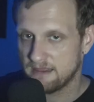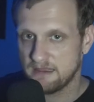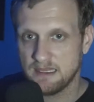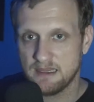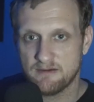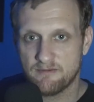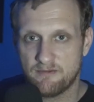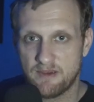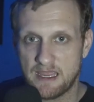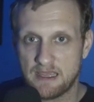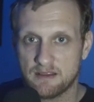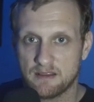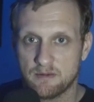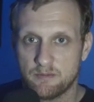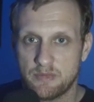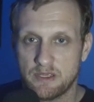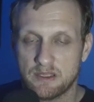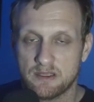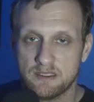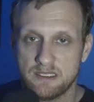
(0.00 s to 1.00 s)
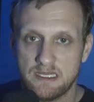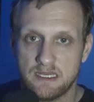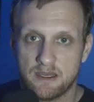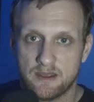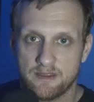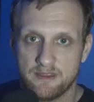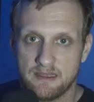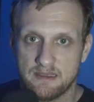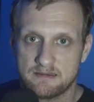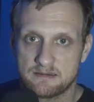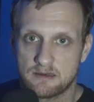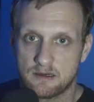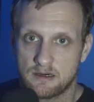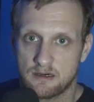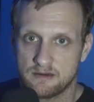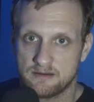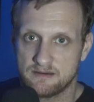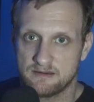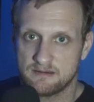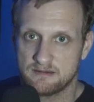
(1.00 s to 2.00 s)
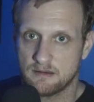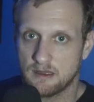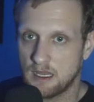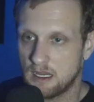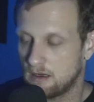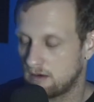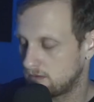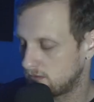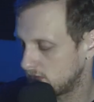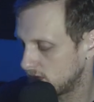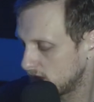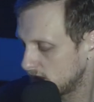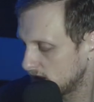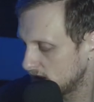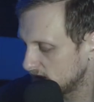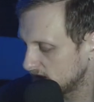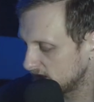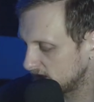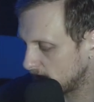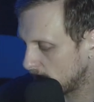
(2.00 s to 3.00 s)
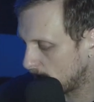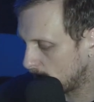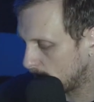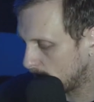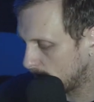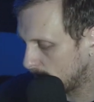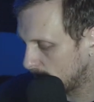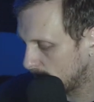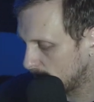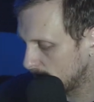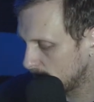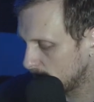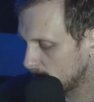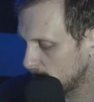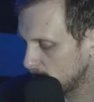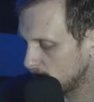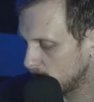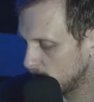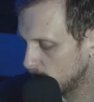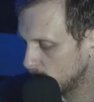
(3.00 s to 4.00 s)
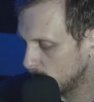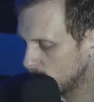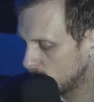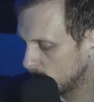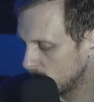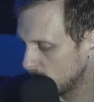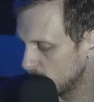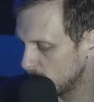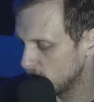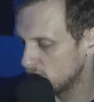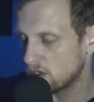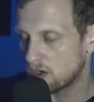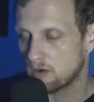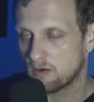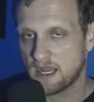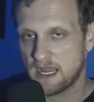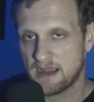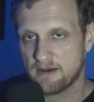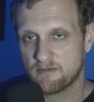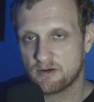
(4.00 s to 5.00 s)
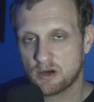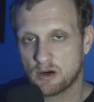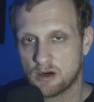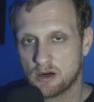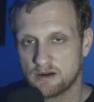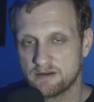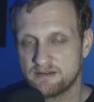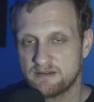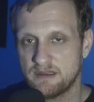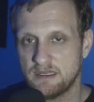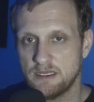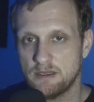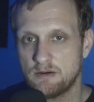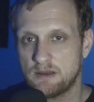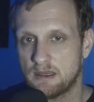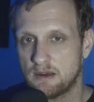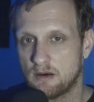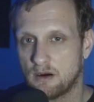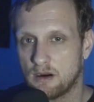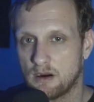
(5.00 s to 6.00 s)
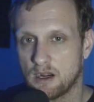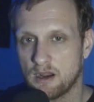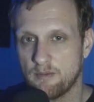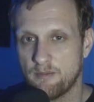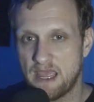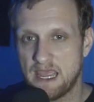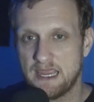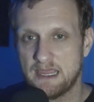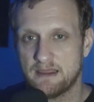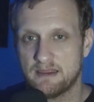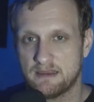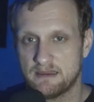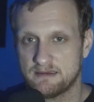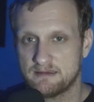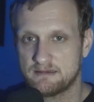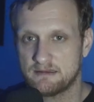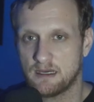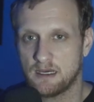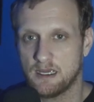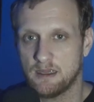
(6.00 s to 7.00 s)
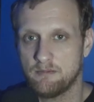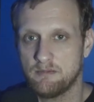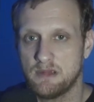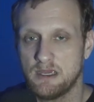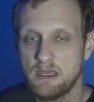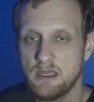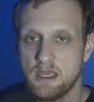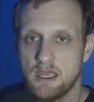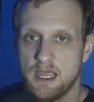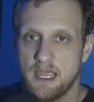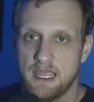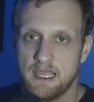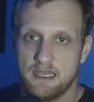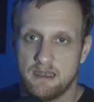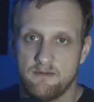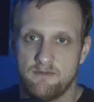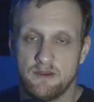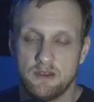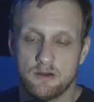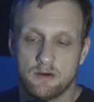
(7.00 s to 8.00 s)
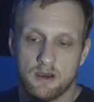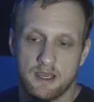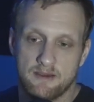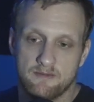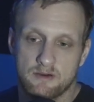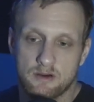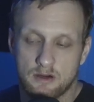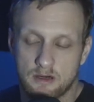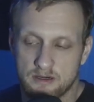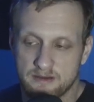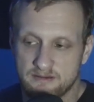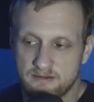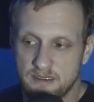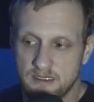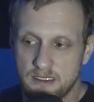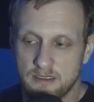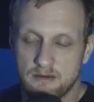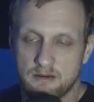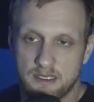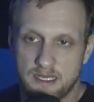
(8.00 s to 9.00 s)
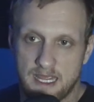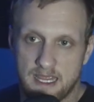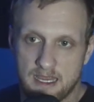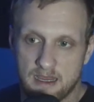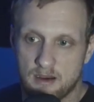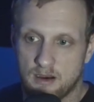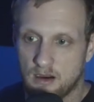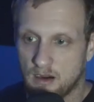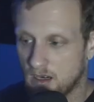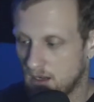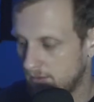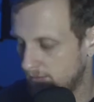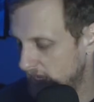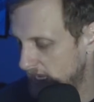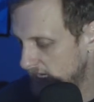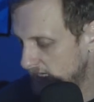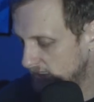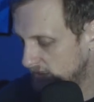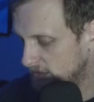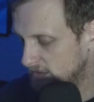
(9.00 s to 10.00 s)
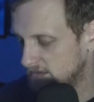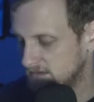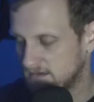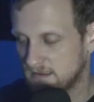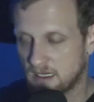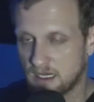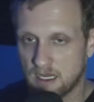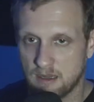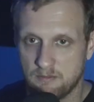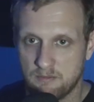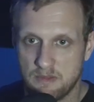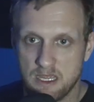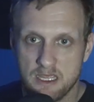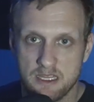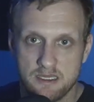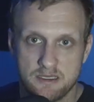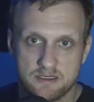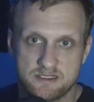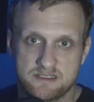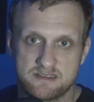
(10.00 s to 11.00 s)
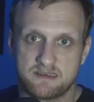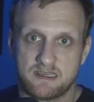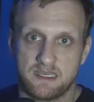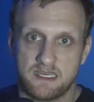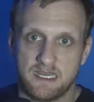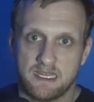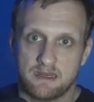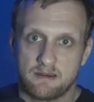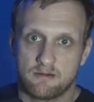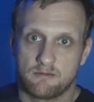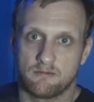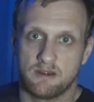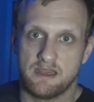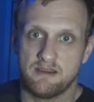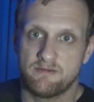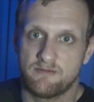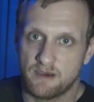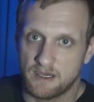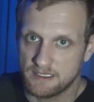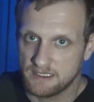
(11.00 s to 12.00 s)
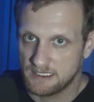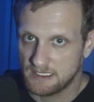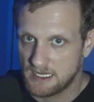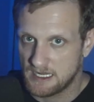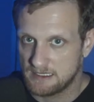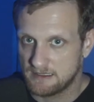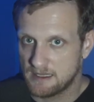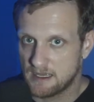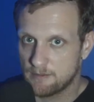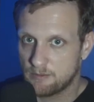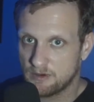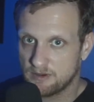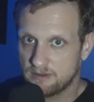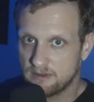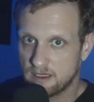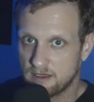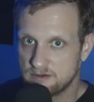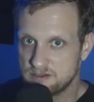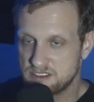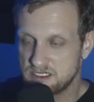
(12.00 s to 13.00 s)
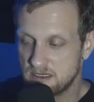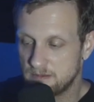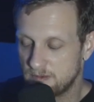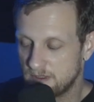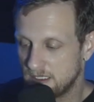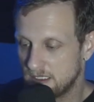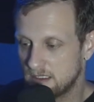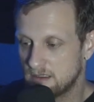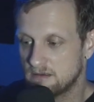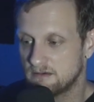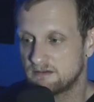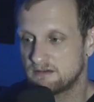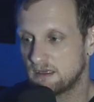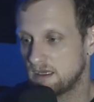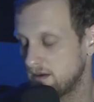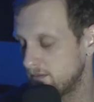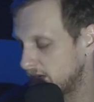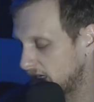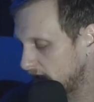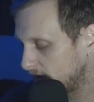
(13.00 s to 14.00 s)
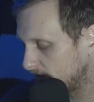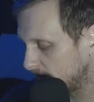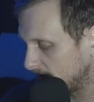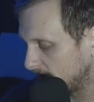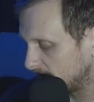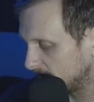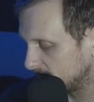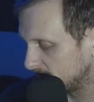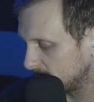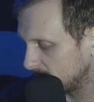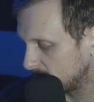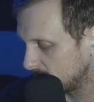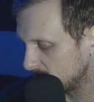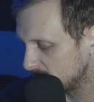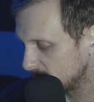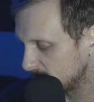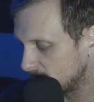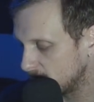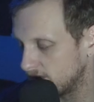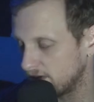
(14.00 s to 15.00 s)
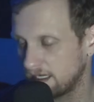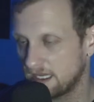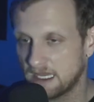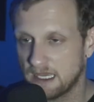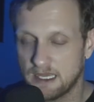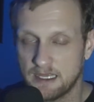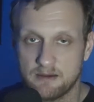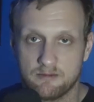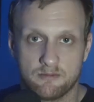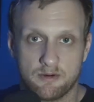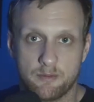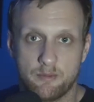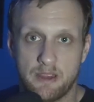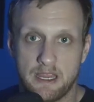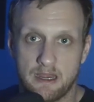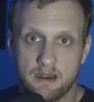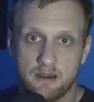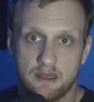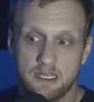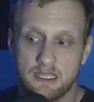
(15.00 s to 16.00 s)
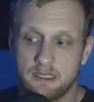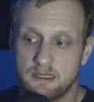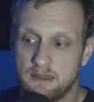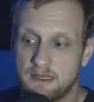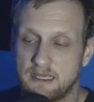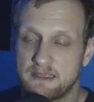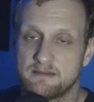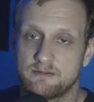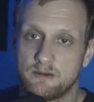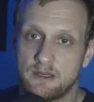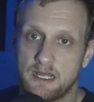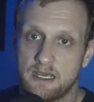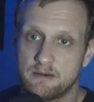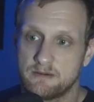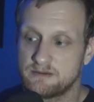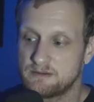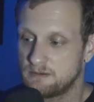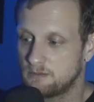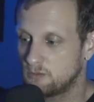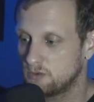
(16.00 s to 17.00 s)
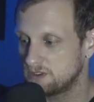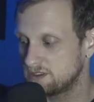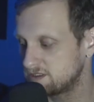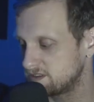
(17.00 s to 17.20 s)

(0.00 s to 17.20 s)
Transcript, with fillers: the availability on these cards is low. So you don't have cards that you can RMA at this time. And if you don't have cards that you can RMA at this time, you're just going to get a refund and end up with no GPU. So you might want to consider just going ahead and repairing it. And that's what I would